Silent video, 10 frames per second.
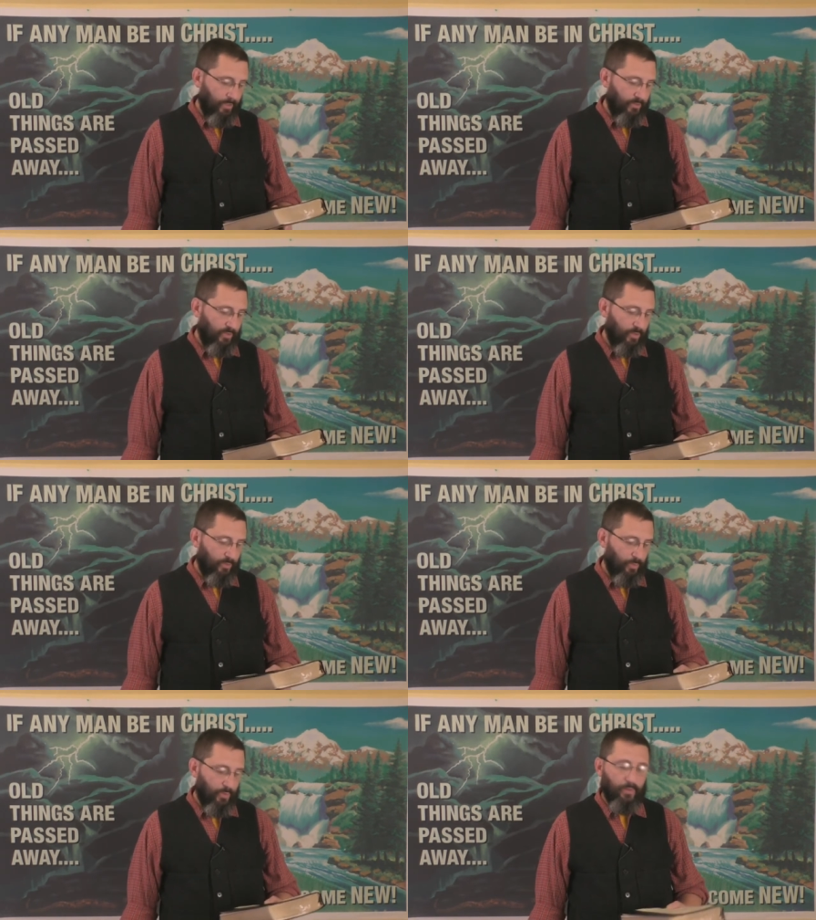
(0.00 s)

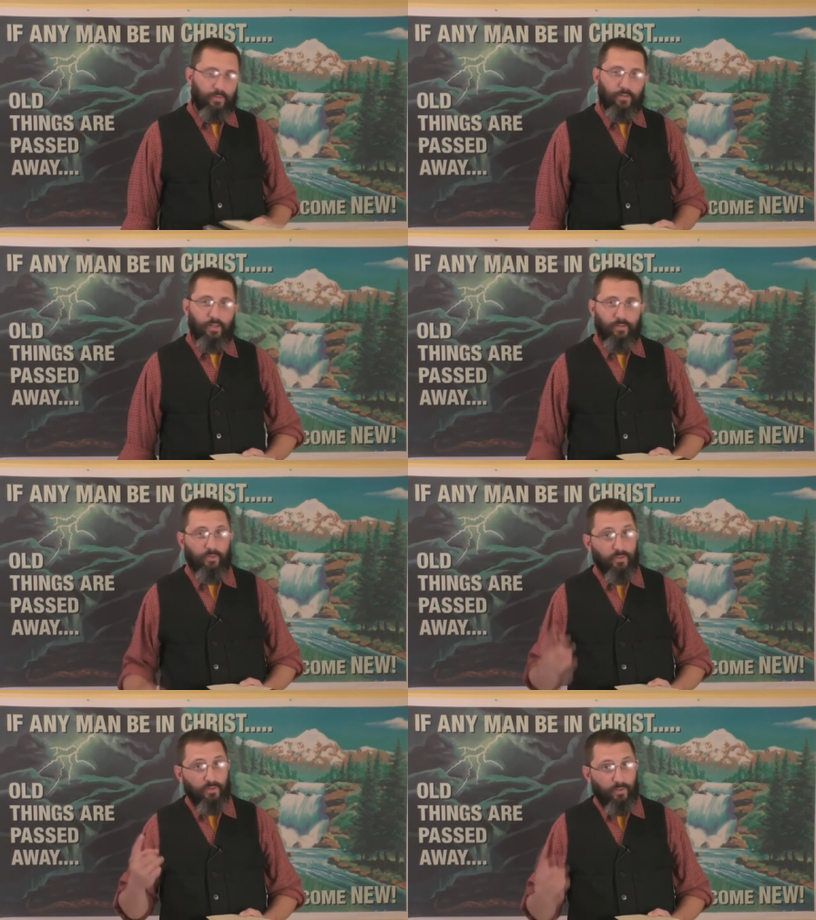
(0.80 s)
So we went
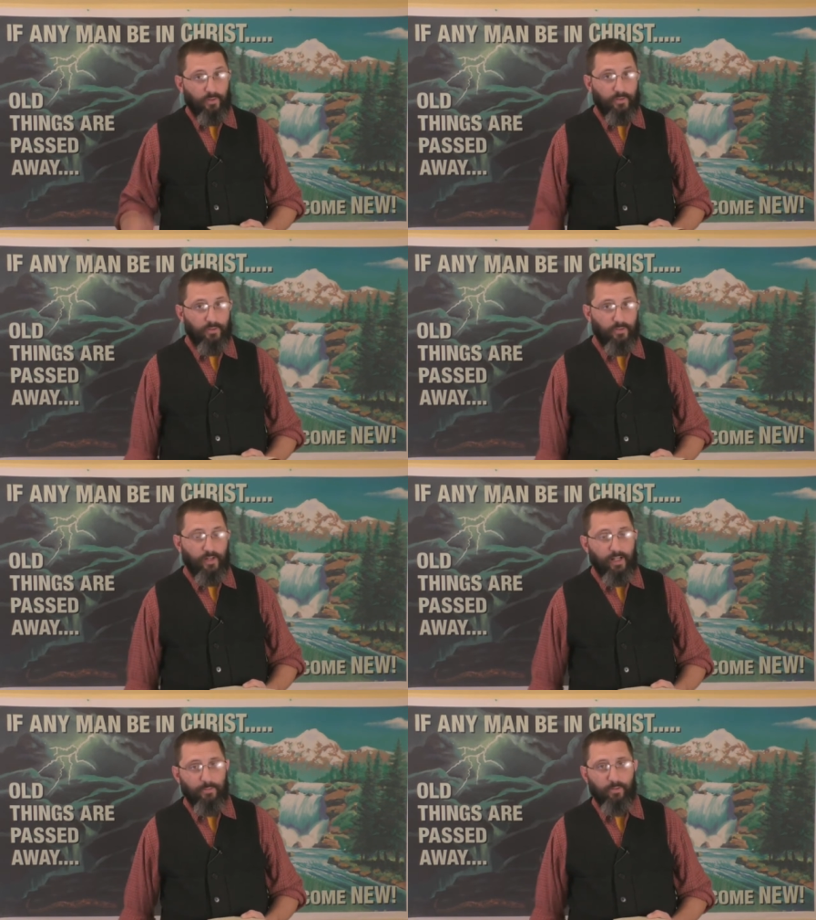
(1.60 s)
first of all to
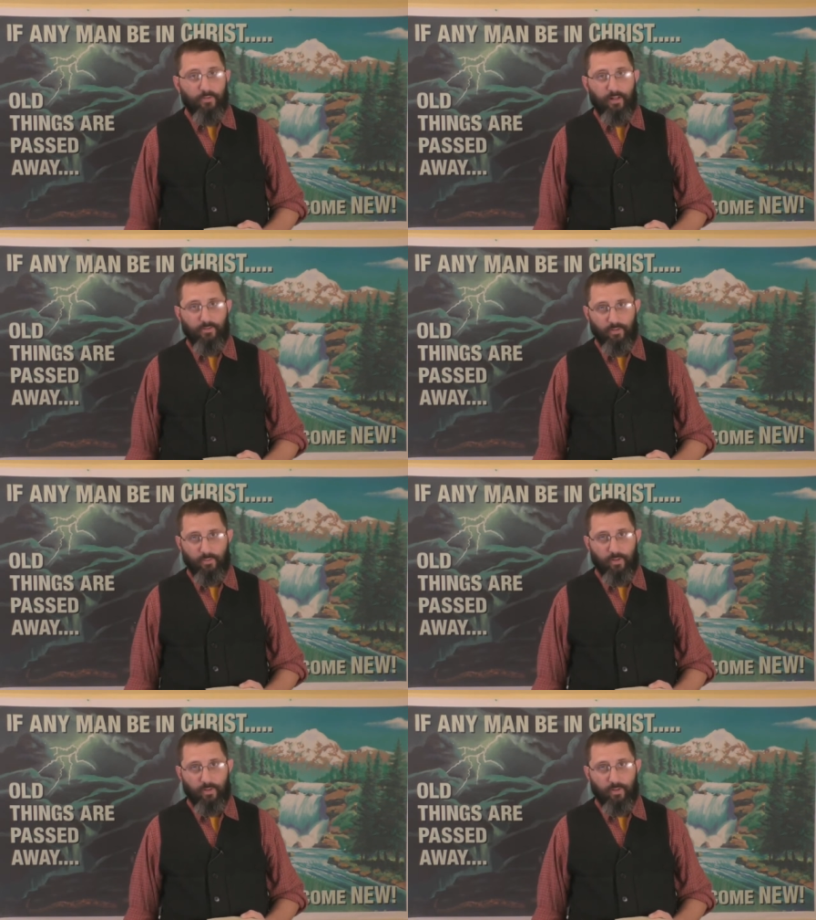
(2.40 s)
Strasburg Railroad,